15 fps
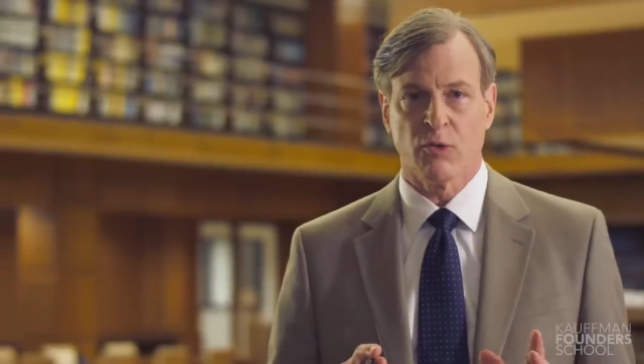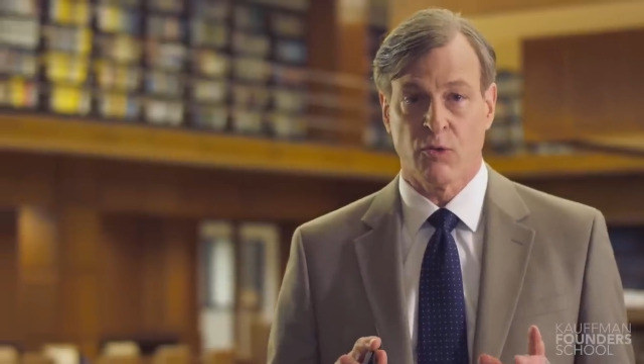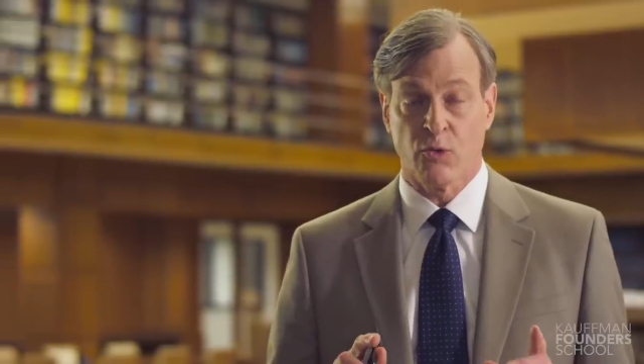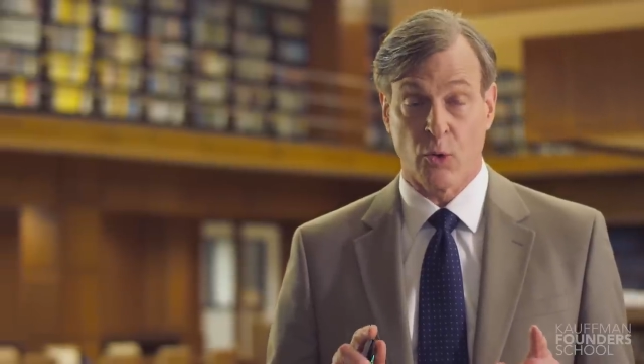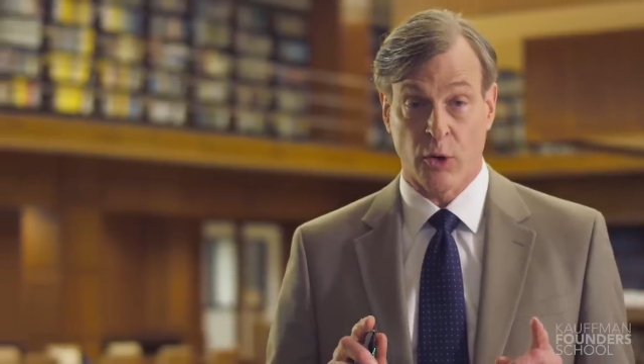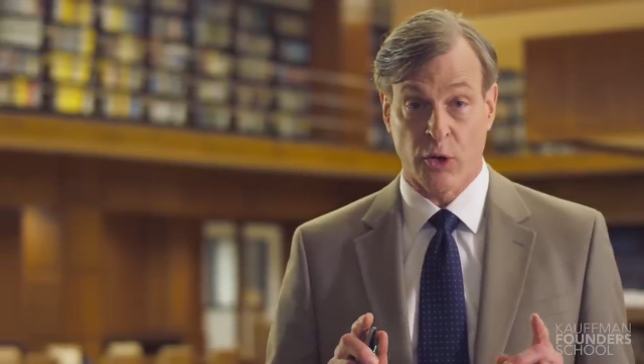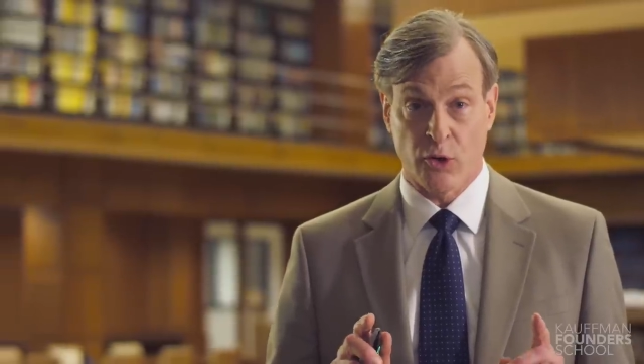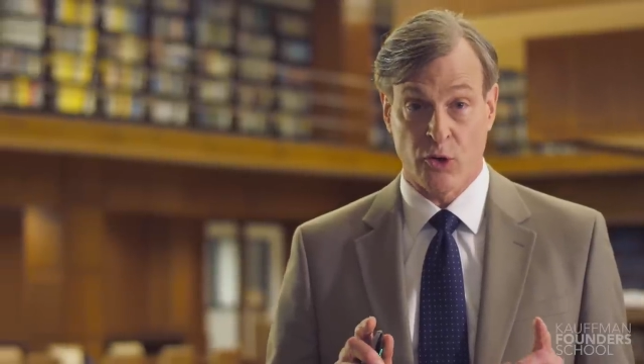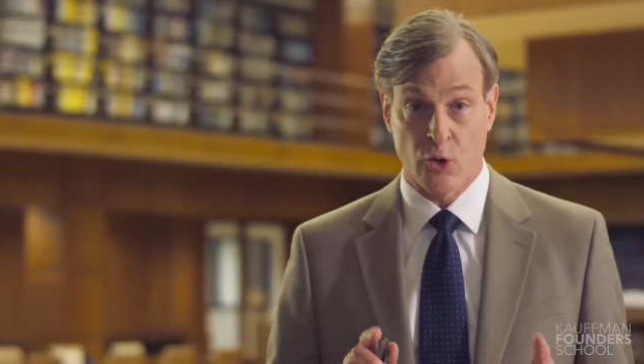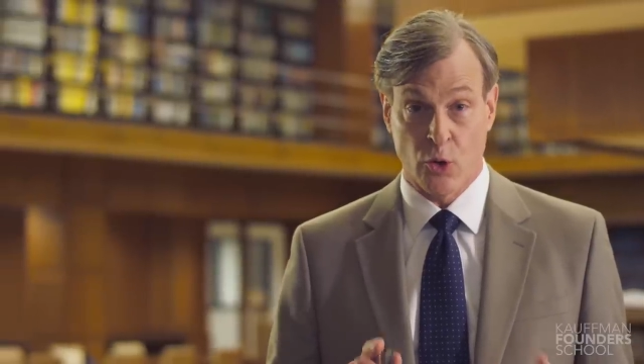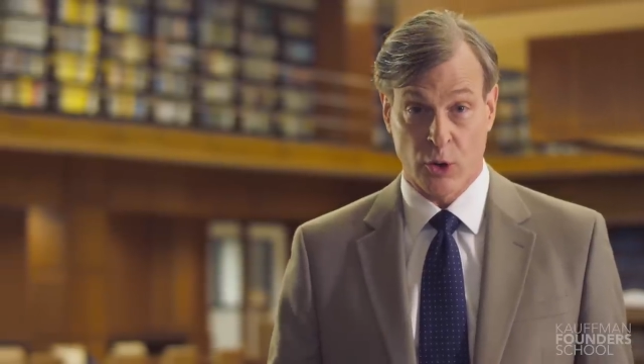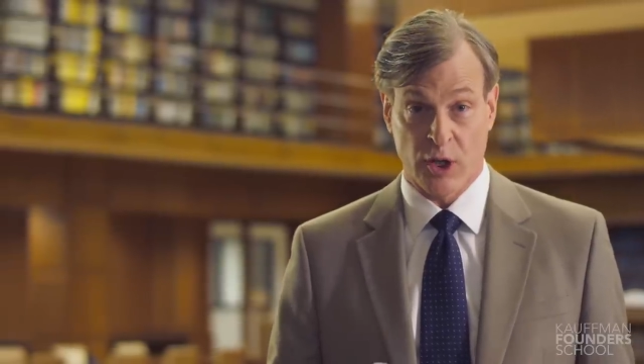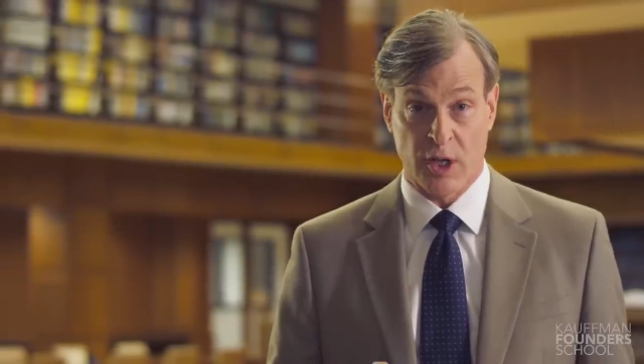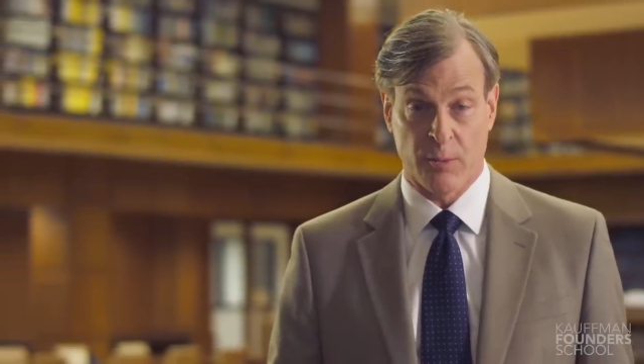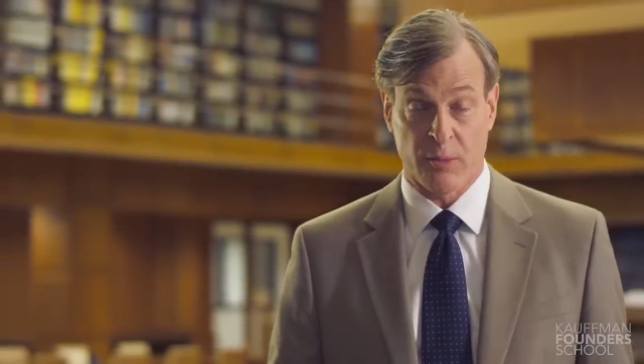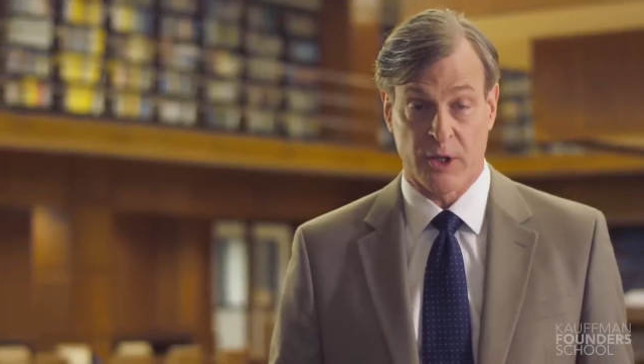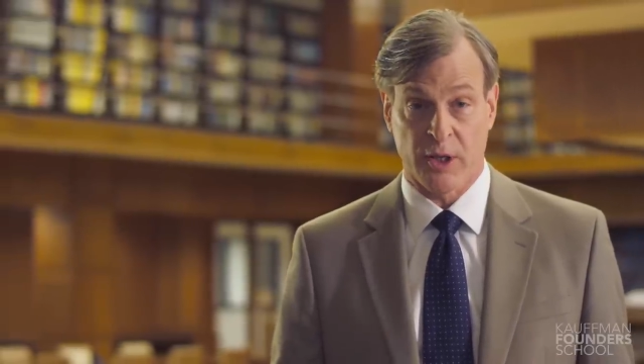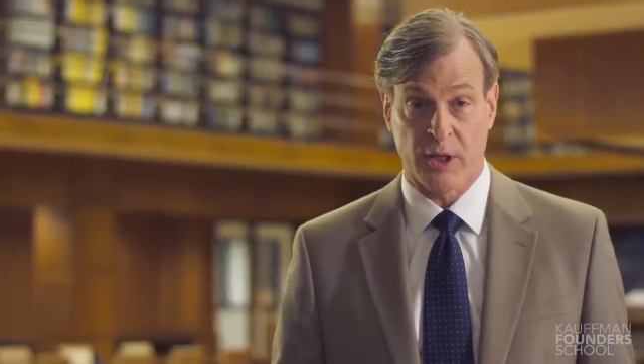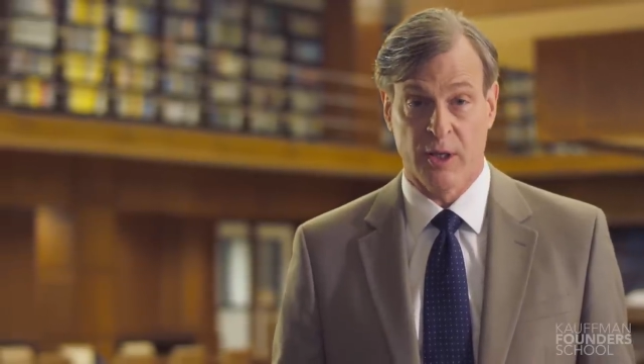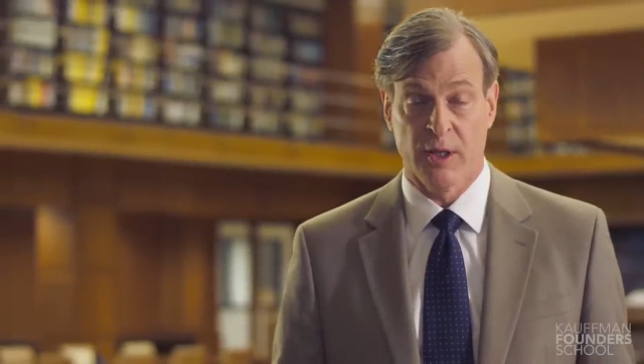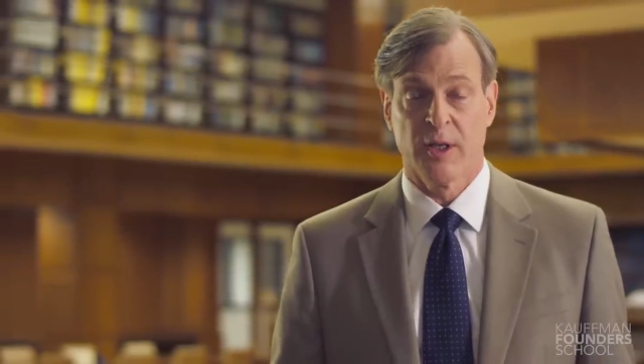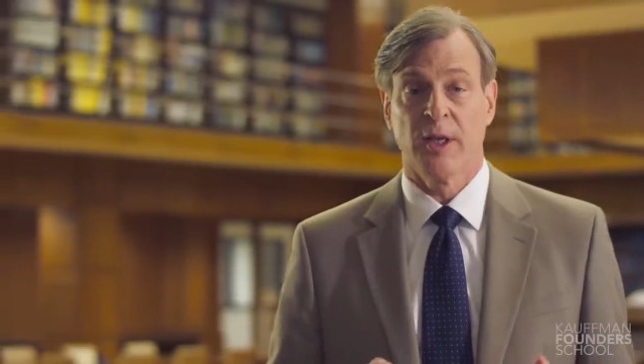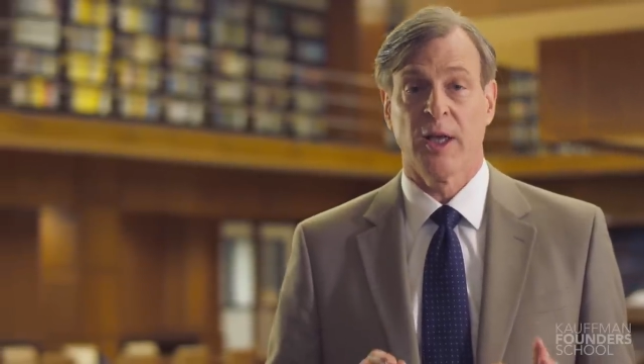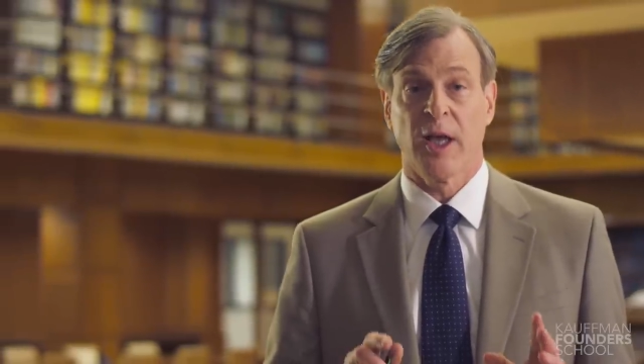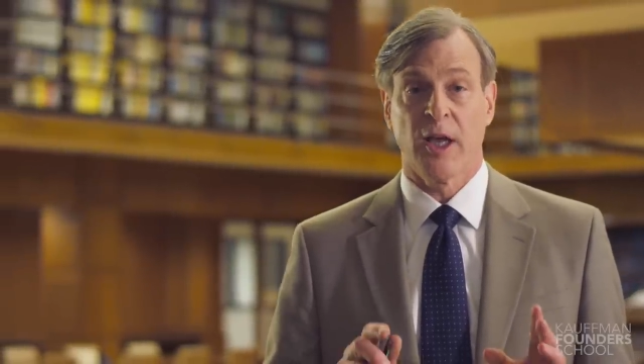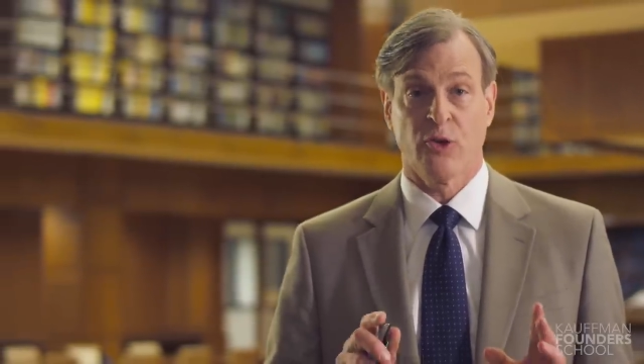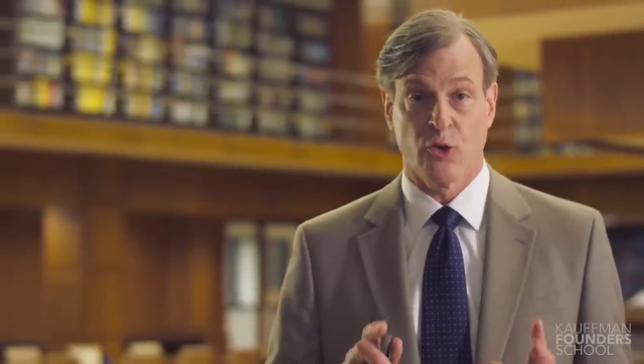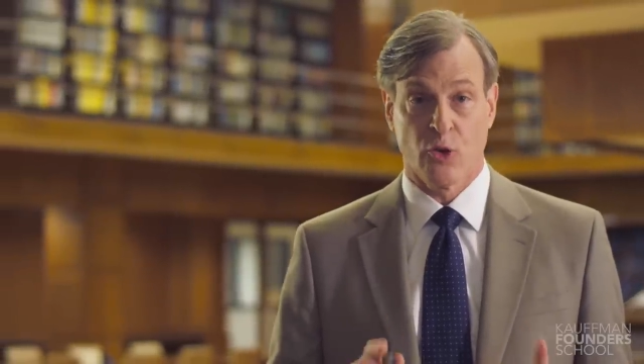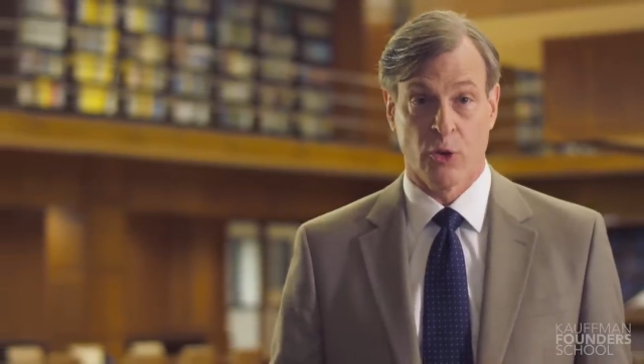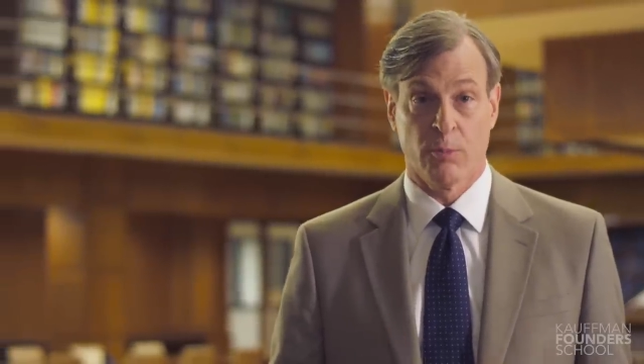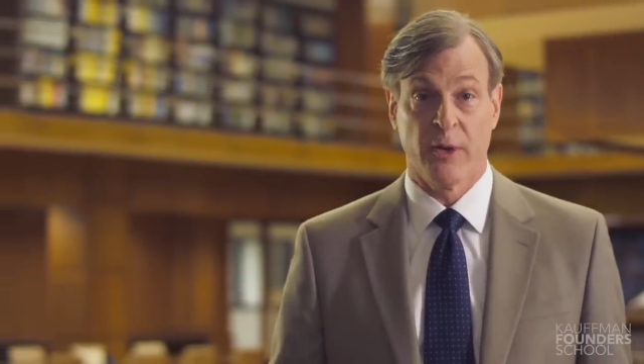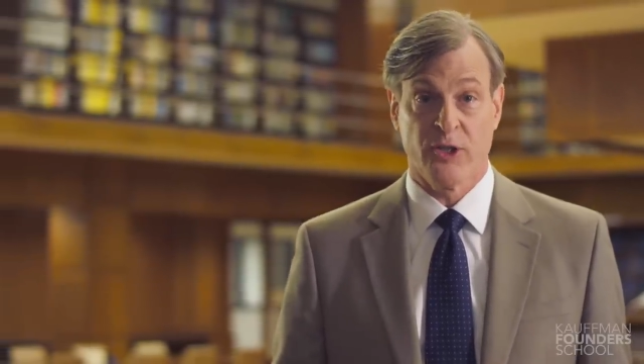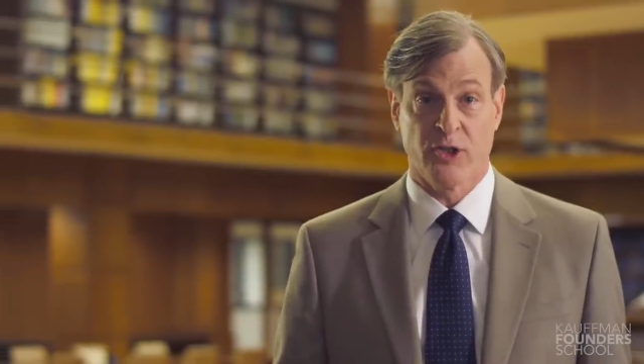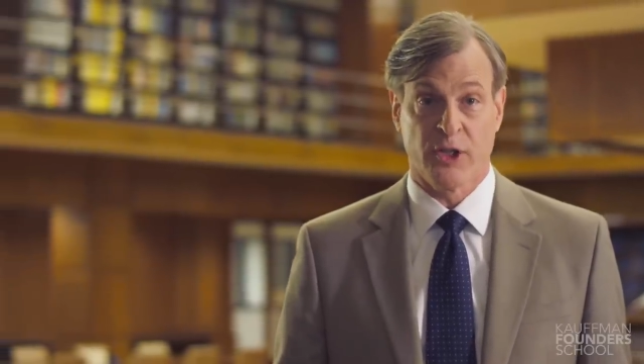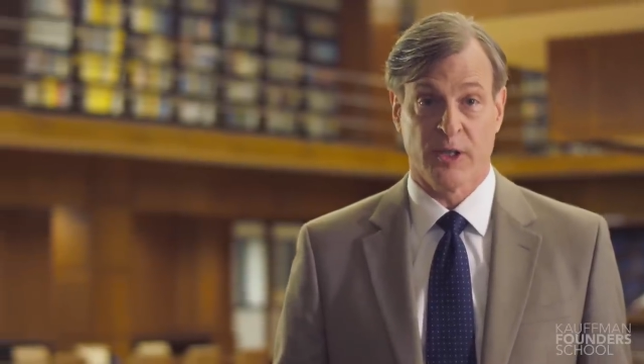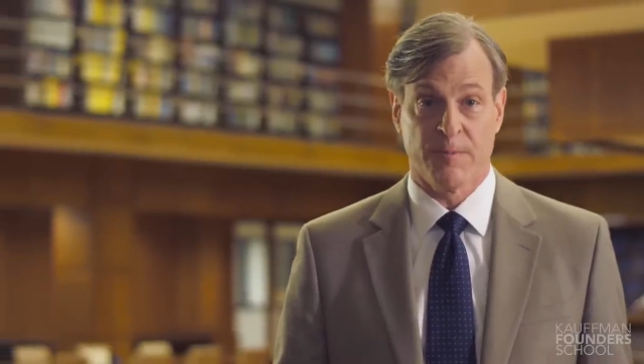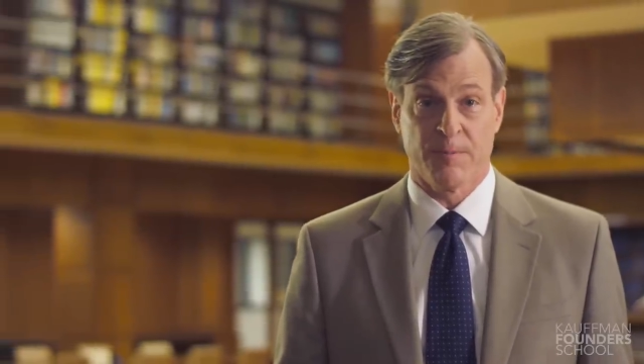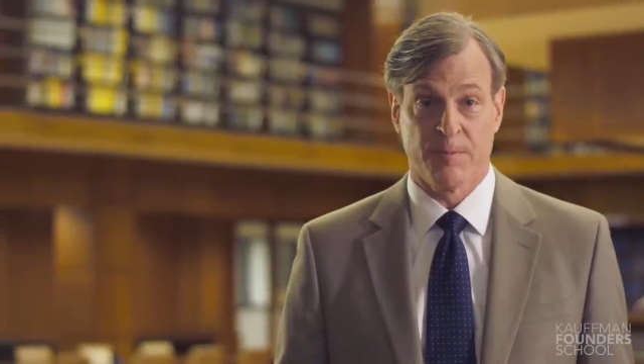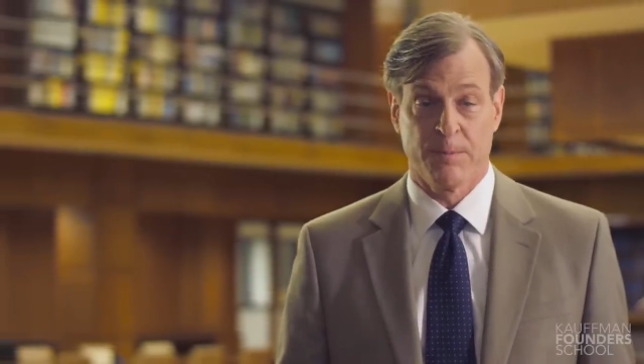for your company and your budget